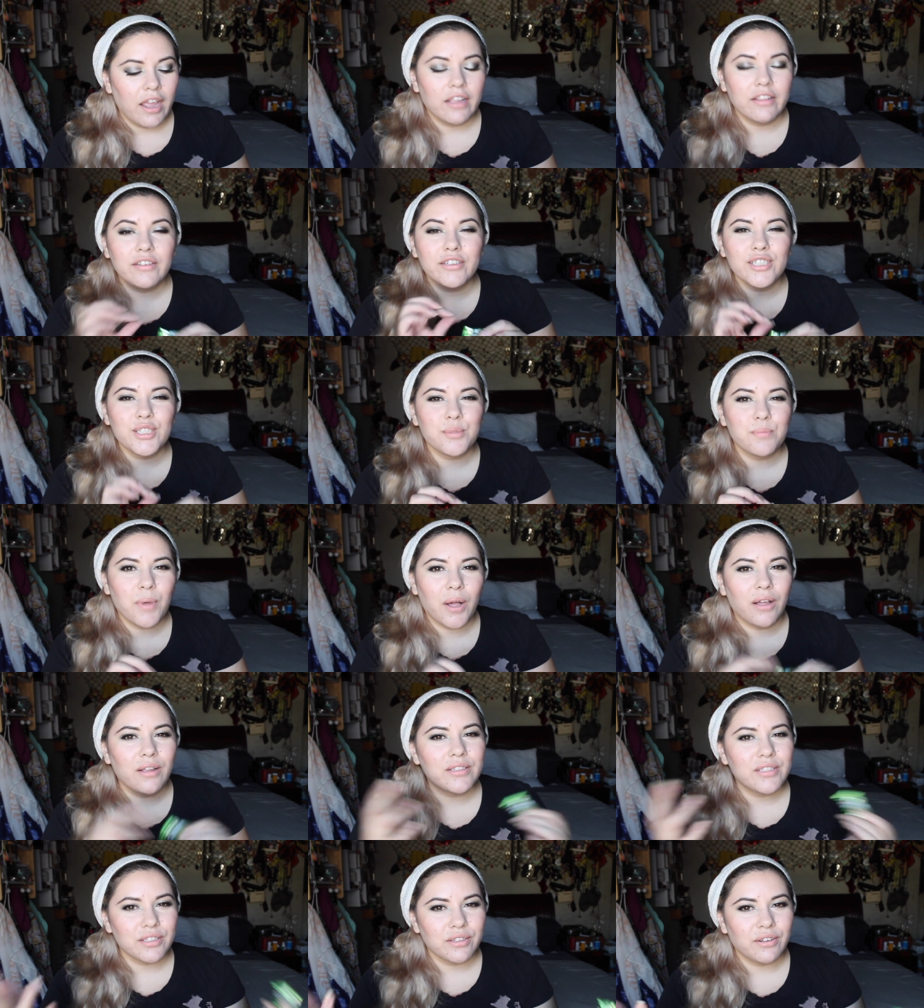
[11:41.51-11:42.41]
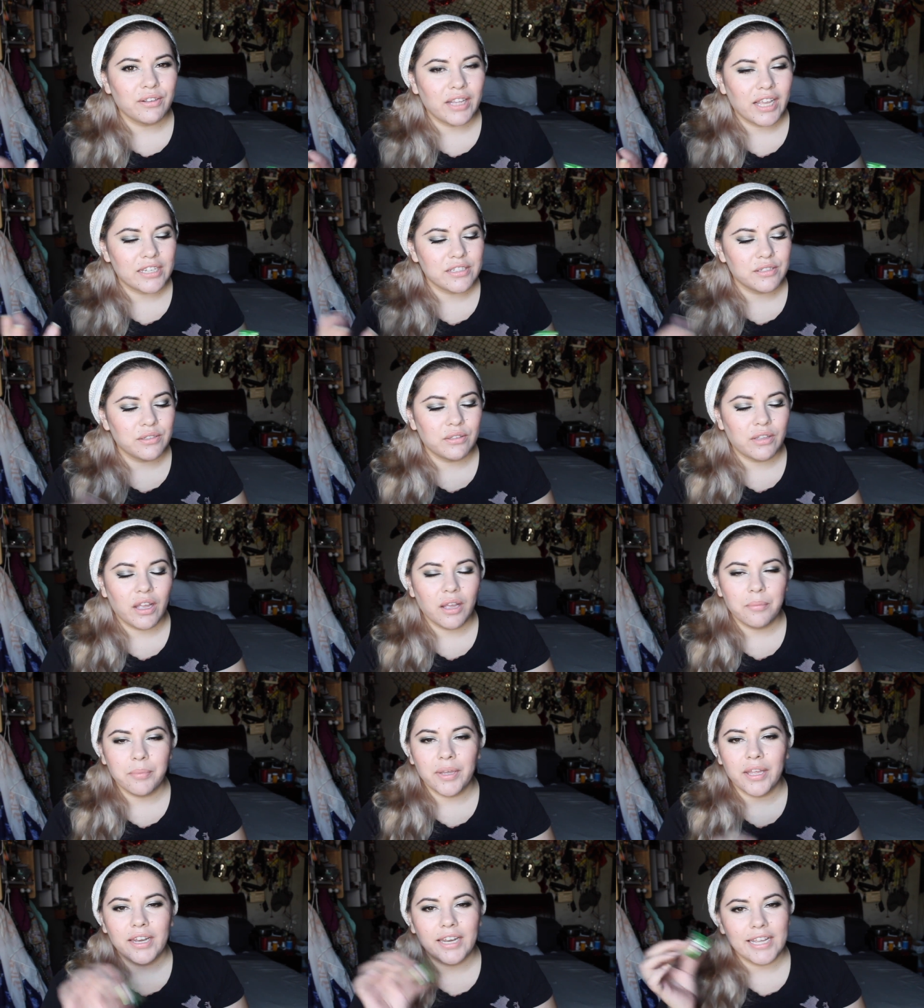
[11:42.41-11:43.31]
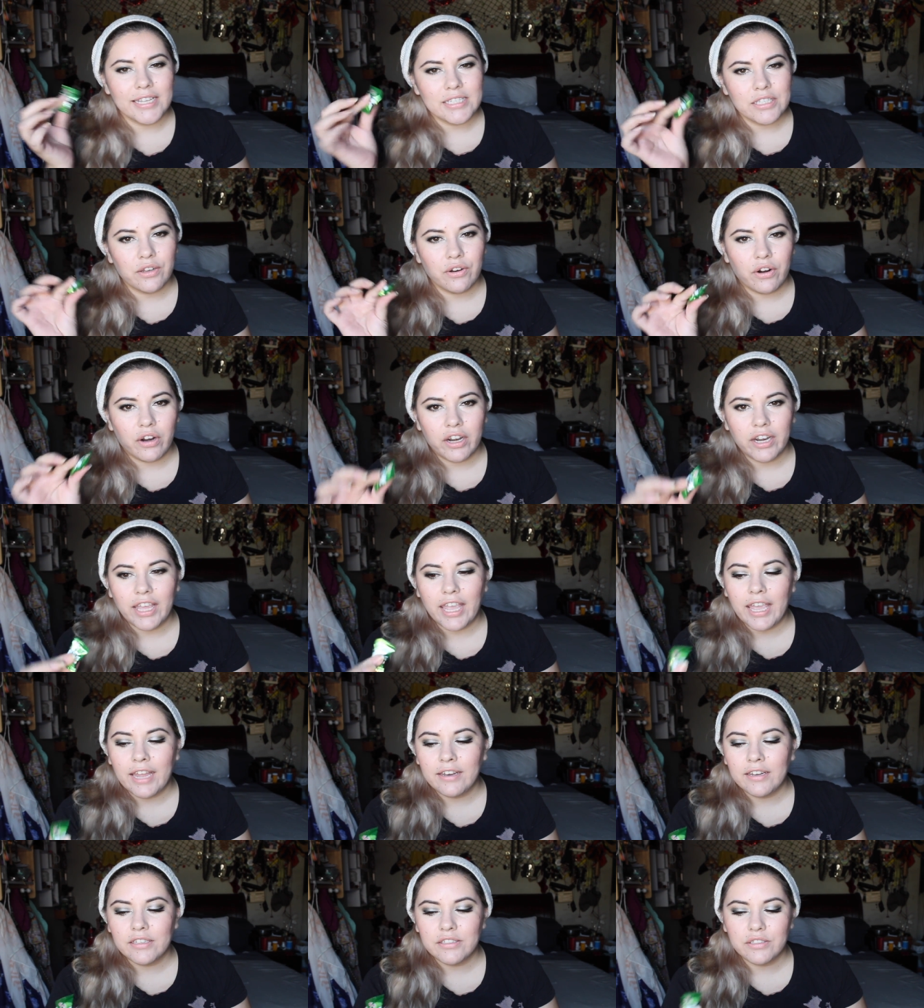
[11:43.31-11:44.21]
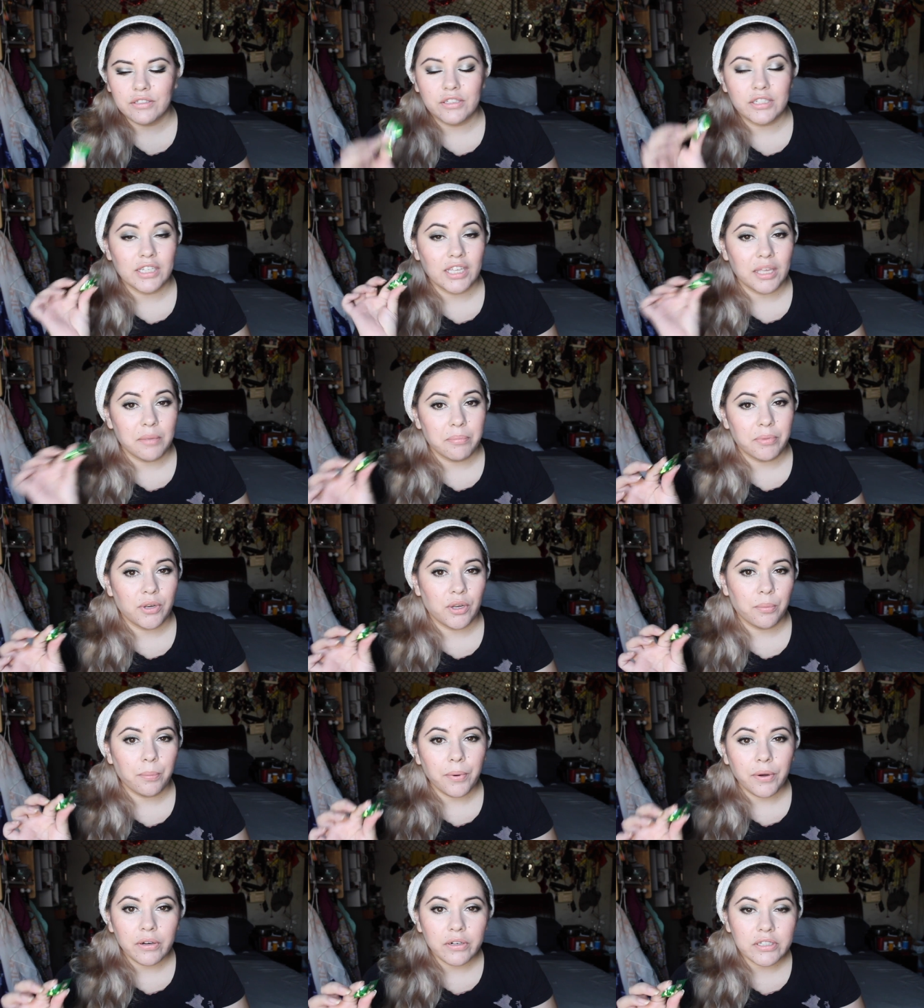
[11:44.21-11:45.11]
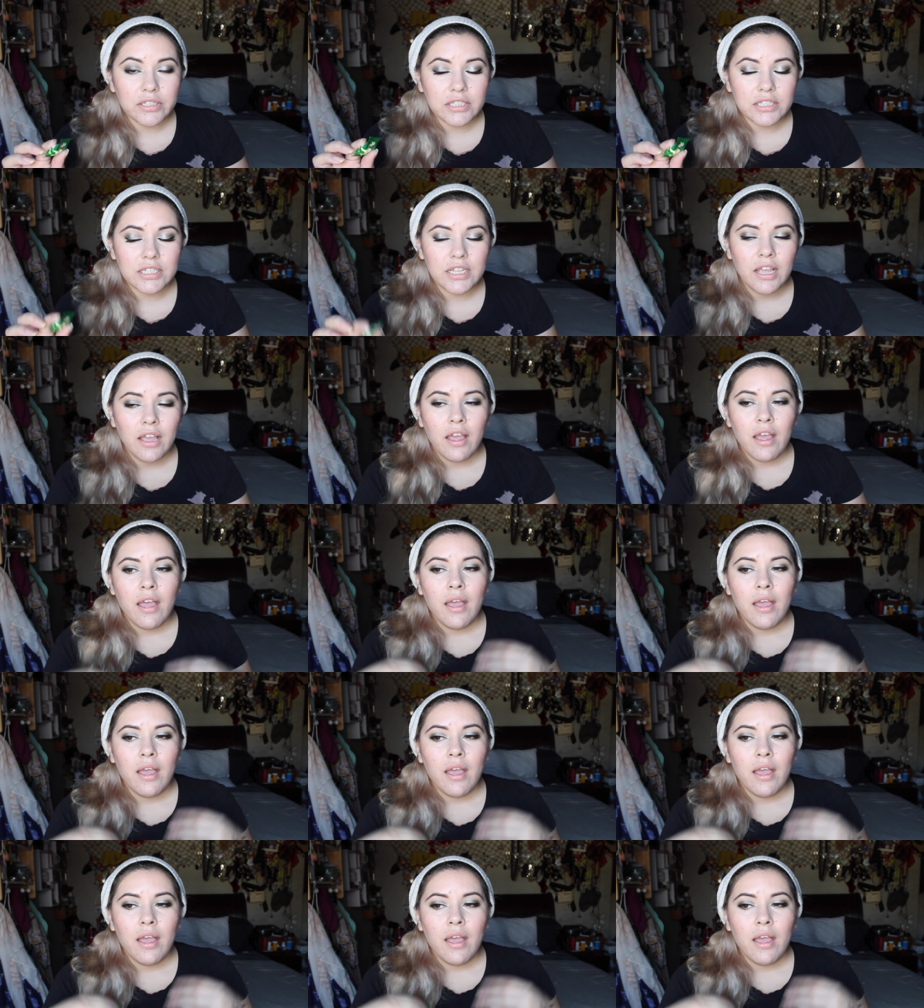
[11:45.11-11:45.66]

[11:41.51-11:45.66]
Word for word: And they're small, so they don't last too long, but a nice little hard candy is good to keep in your purse